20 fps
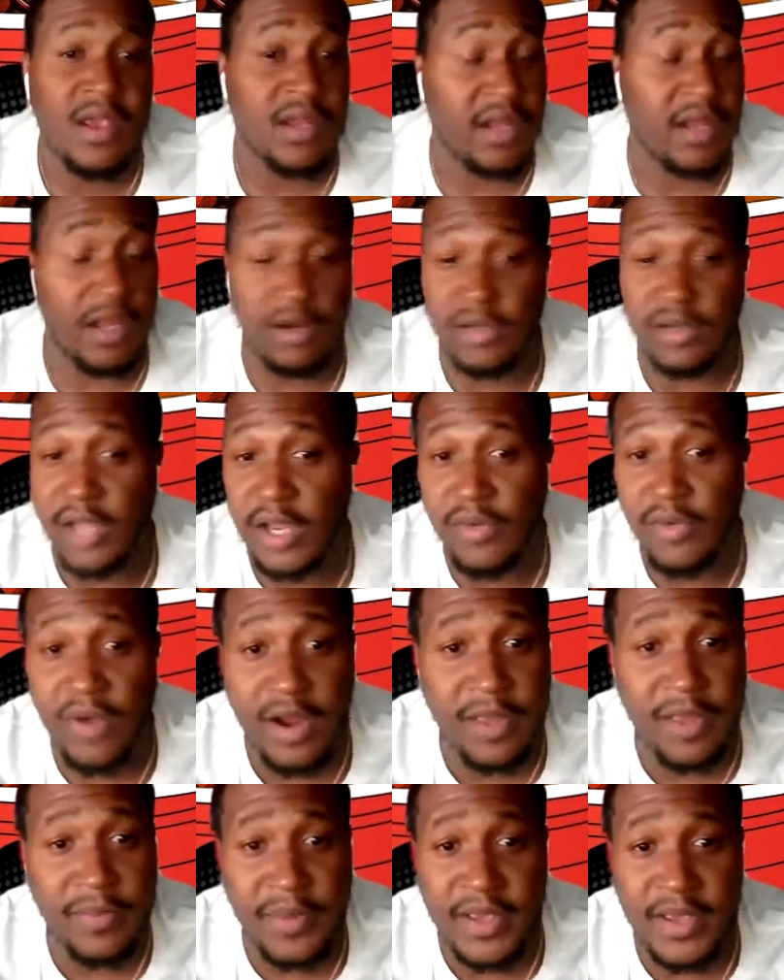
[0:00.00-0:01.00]
They don't like
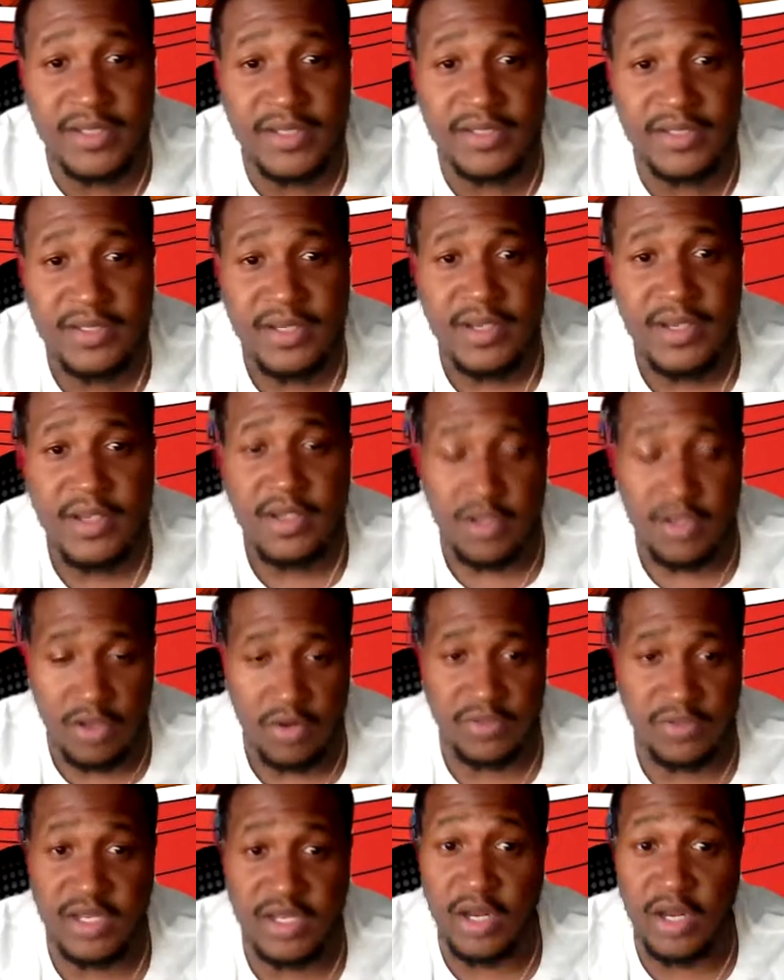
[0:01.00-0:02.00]
Ryan Pace. You know
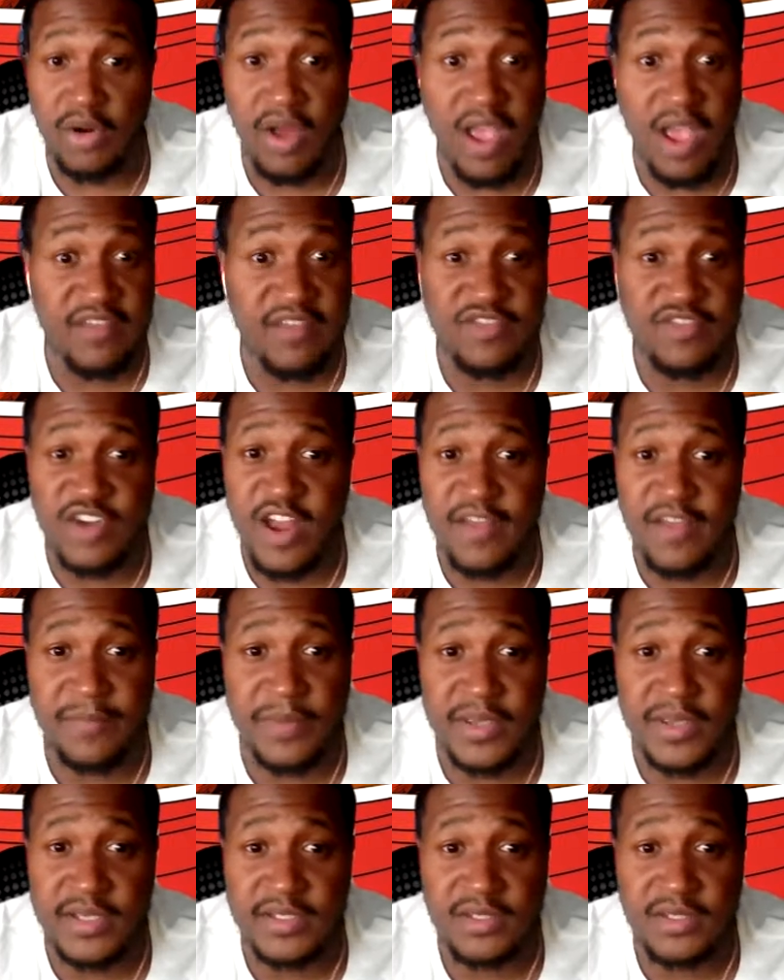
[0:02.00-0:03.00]
what They don't have draft
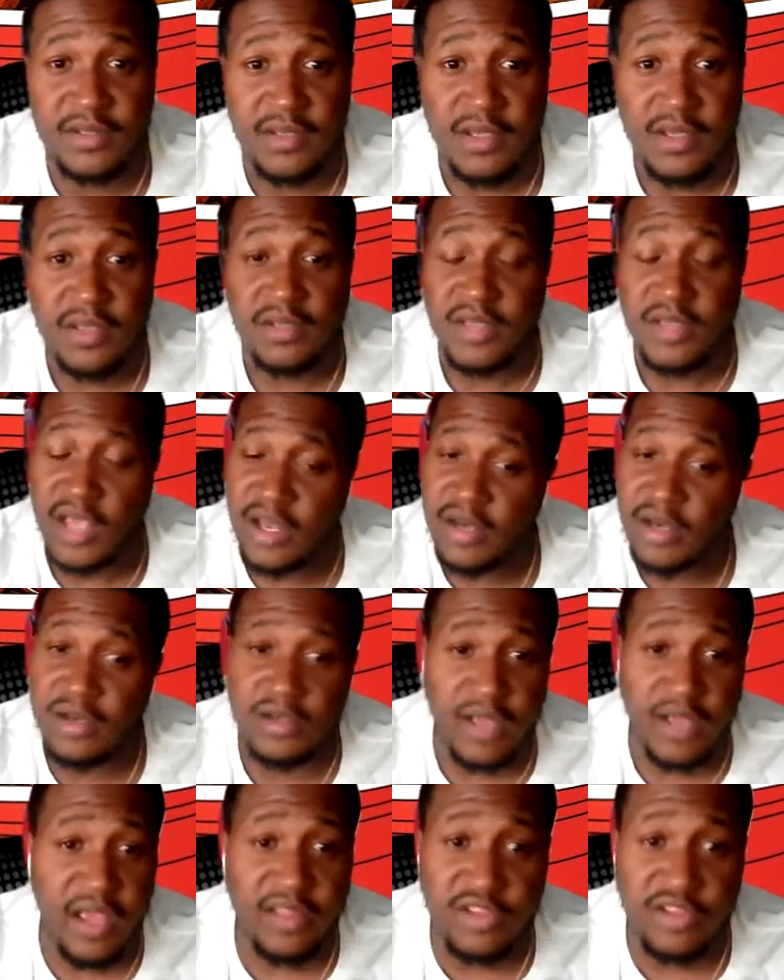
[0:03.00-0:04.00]
picks. They
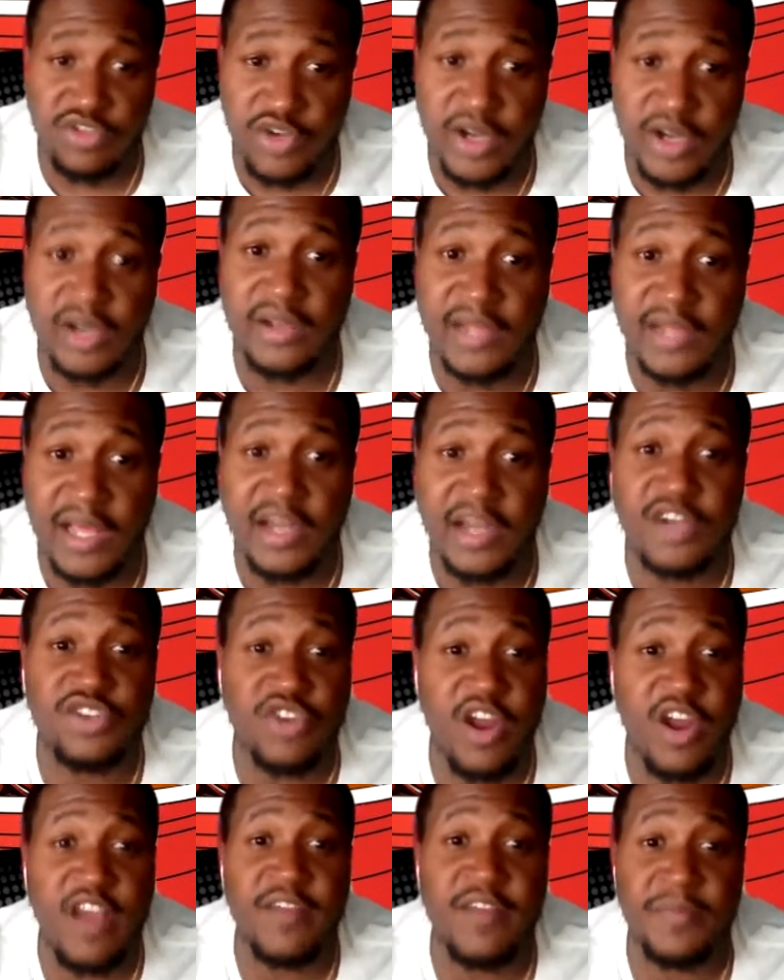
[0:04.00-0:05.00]
had to trade a lot of
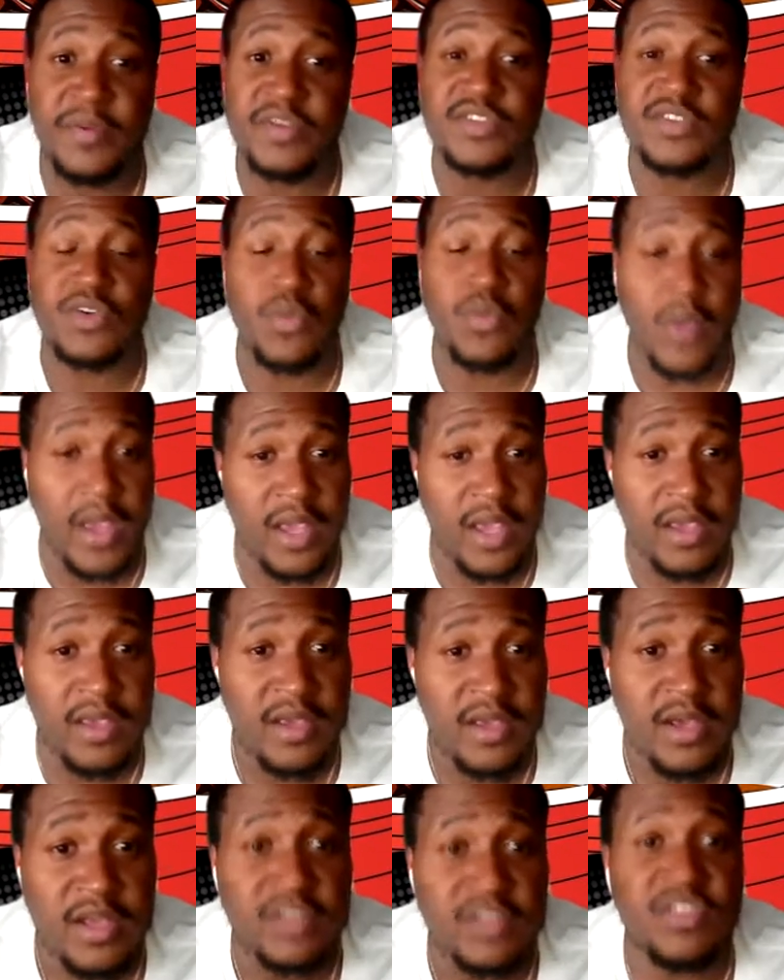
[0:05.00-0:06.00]
draft picks away
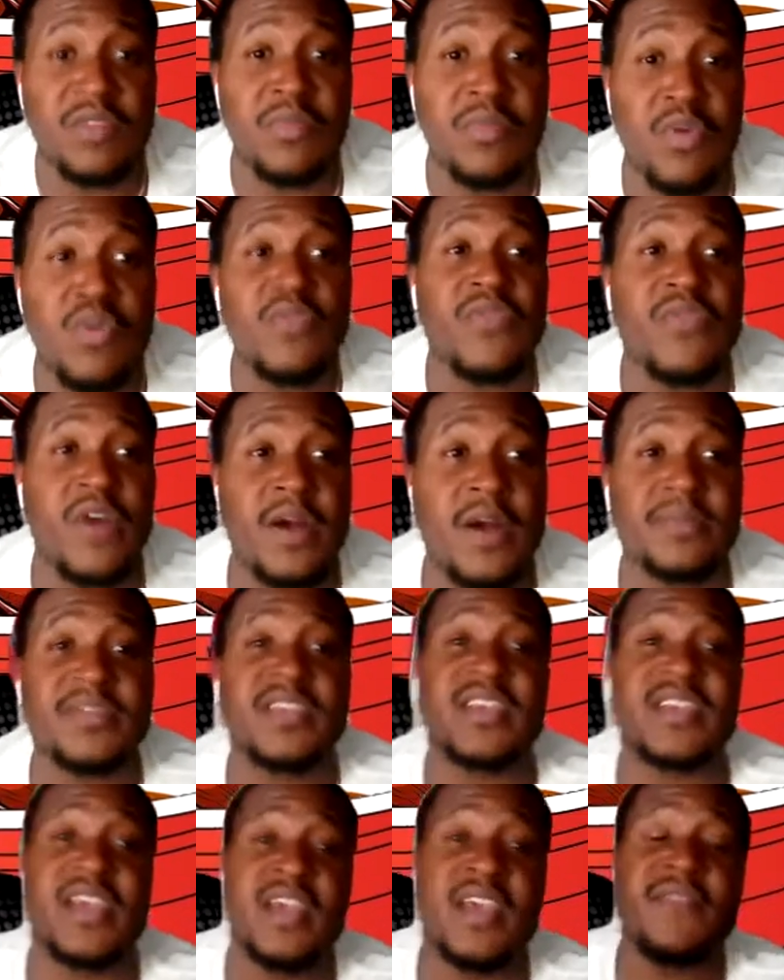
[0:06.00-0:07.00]
to move up to
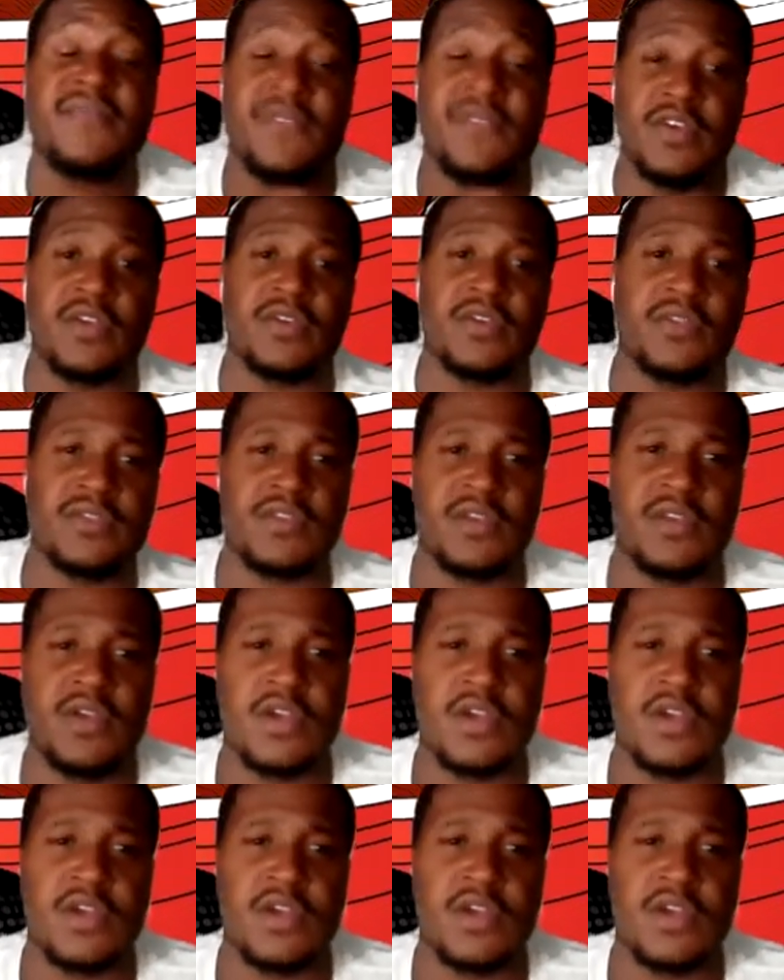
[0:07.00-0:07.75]
get Fields.